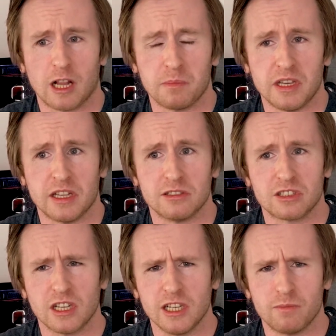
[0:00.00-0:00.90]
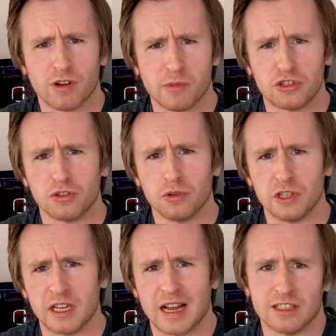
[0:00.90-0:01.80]
albeit slightly
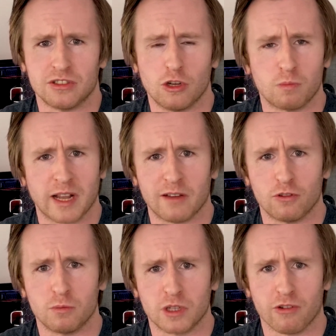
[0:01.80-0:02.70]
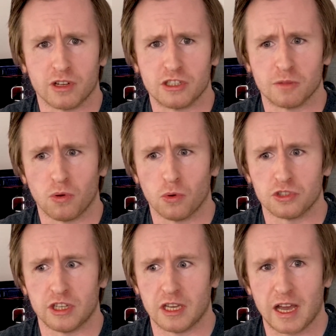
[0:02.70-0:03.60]
prematurely as no platform currently
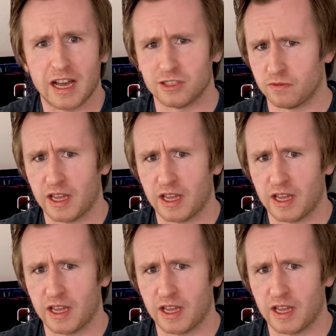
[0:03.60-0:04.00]
supports it as of